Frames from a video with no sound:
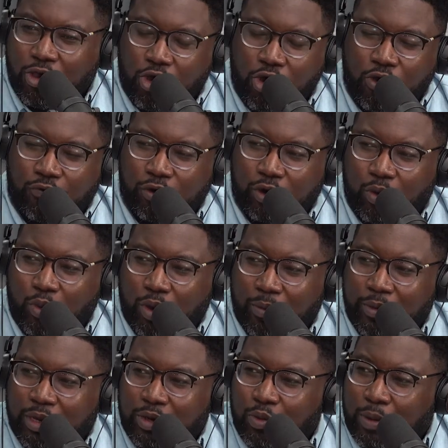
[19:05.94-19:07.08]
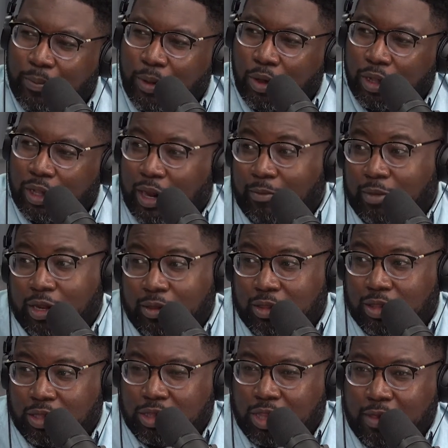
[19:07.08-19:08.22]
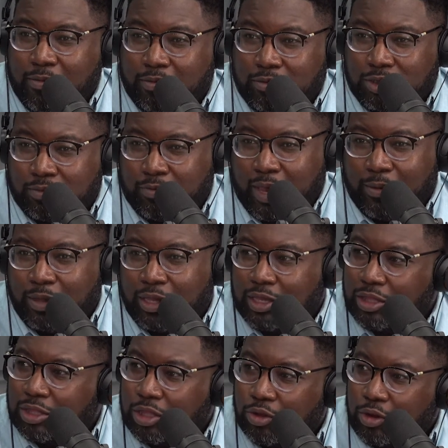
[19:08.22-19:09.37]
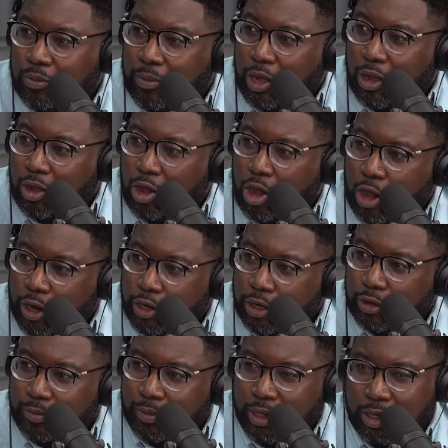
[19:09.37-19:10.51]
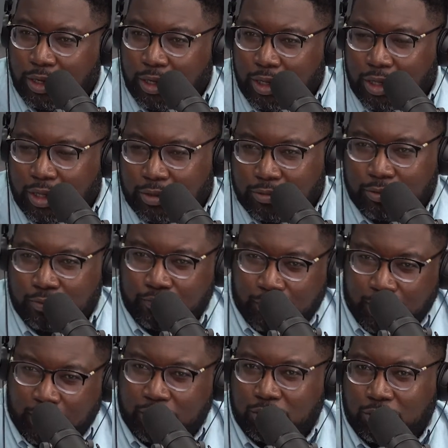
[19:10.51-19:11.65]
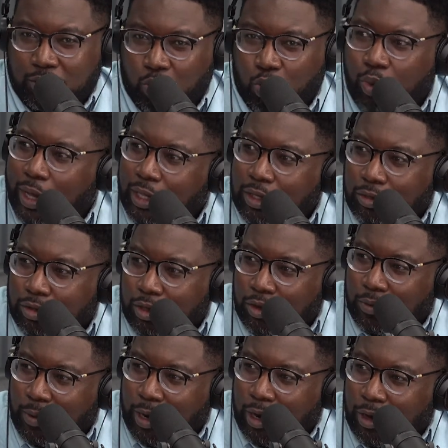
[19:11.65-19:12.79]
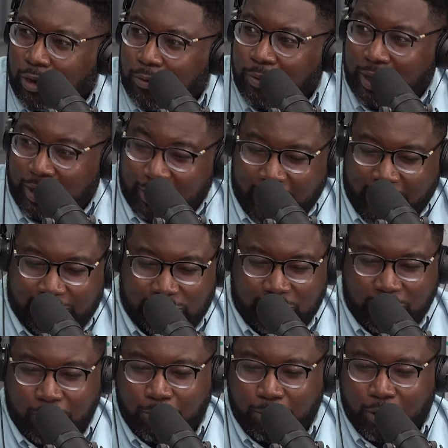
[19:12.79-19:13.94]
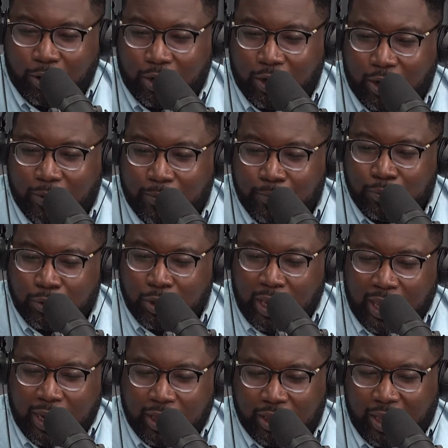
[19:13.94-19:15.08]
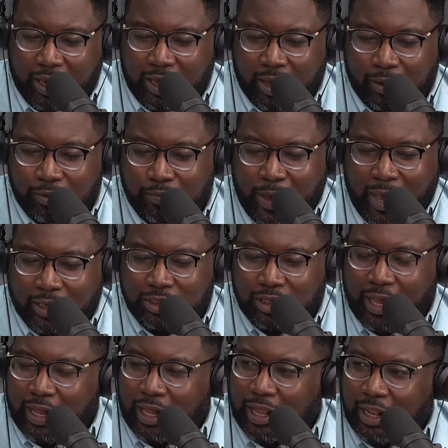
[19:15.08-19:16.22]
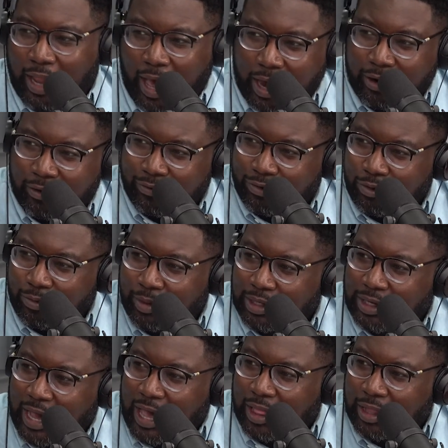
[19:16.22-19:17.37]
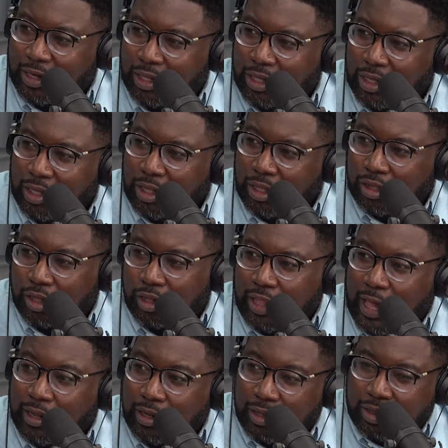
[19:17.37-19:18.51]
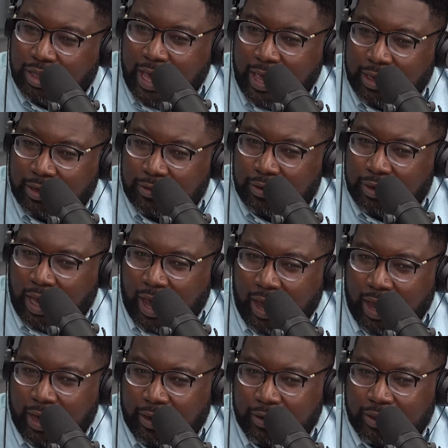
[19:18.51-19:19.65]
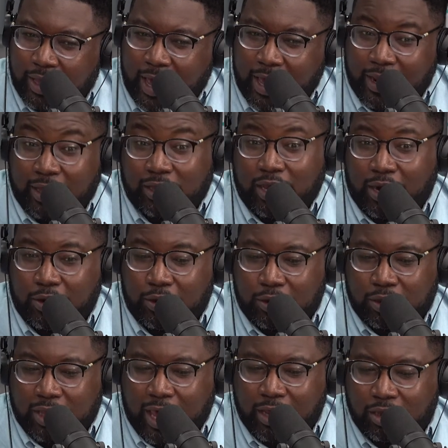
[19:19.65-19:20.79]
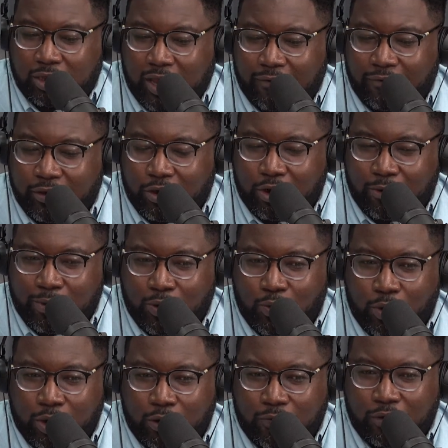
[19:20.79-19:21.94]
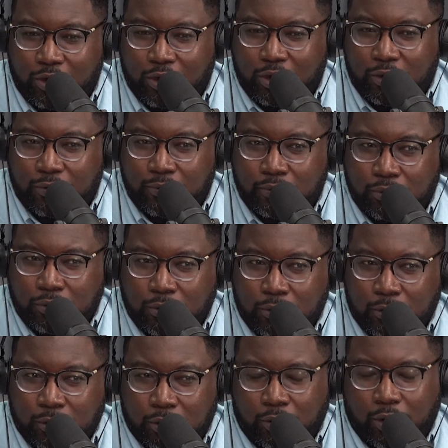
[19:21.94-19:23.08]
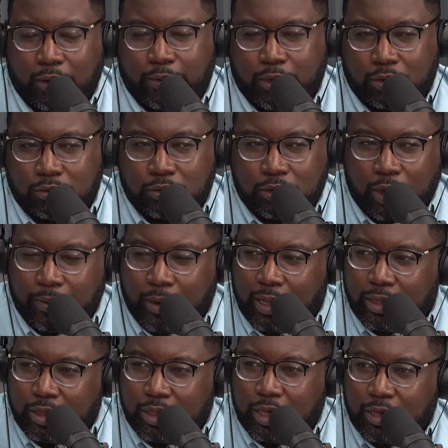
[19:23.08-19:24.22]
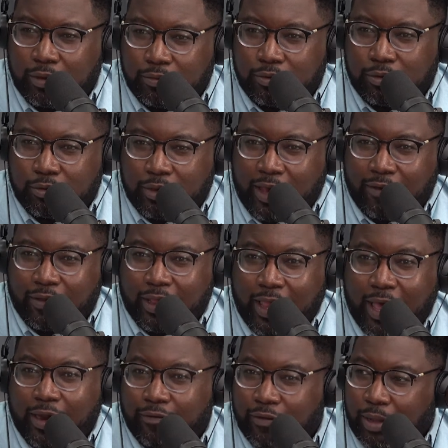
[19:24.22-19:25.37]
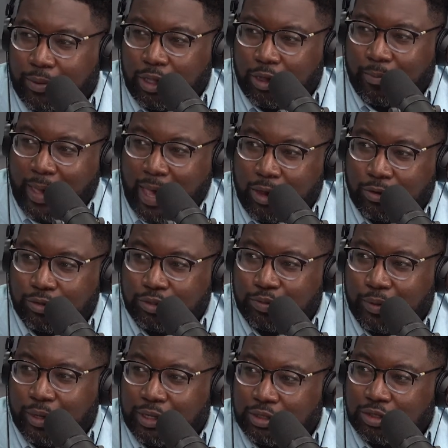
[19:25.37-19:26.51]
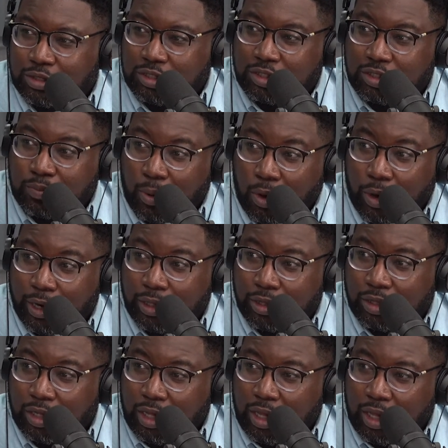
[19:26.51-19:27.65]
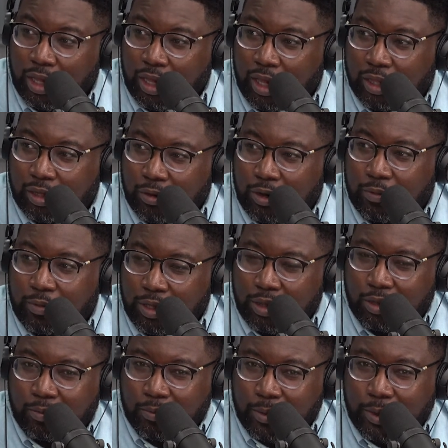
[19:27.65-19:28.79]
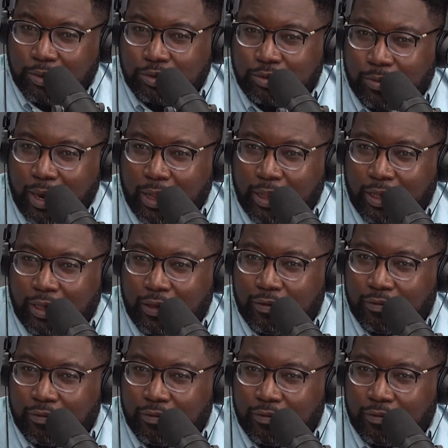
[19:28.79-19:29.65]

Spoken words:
over a woman with bowling? Right. I mean, they maybe can throw the ball harder, but it's the way you throw the ball. But that's still broken up, and it comes back to like a locker room mentality. Right. So that is definitely going to be one of the. Well, I mean, you have a lot of uphill battles, but the sports is going to be the most probably